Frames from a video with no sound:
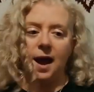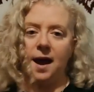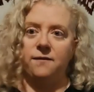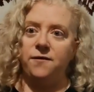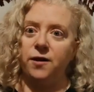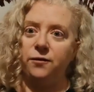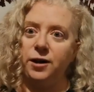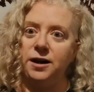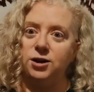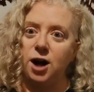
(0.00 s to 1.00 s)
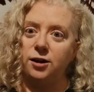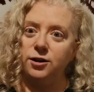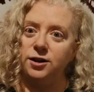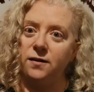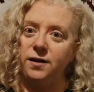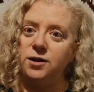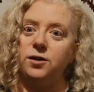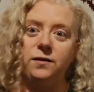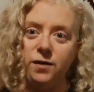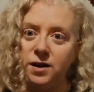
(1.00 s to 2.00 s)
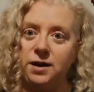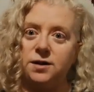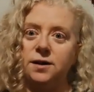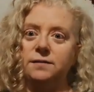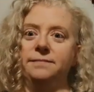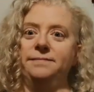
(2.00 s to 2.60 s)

And feel free to talk yourself into it if you need to